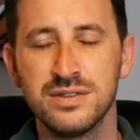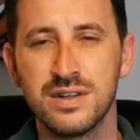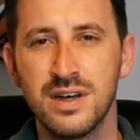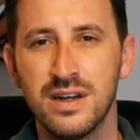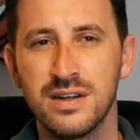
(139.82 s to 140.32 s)
us to
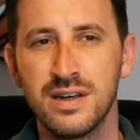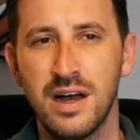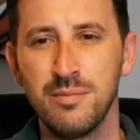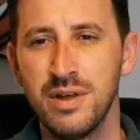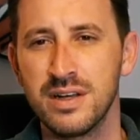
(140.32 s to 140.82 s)
cut
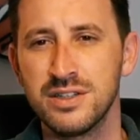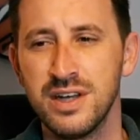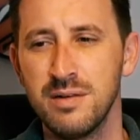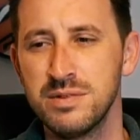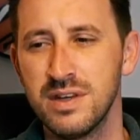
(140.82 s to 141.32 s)
complex
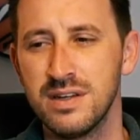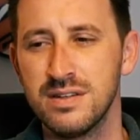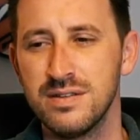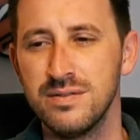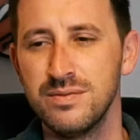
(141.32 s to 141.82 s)
shapes that
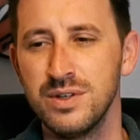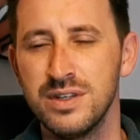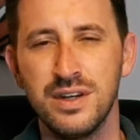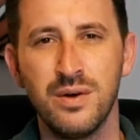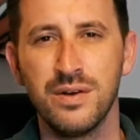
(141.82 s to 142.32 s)

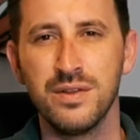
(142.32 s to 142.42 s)
really no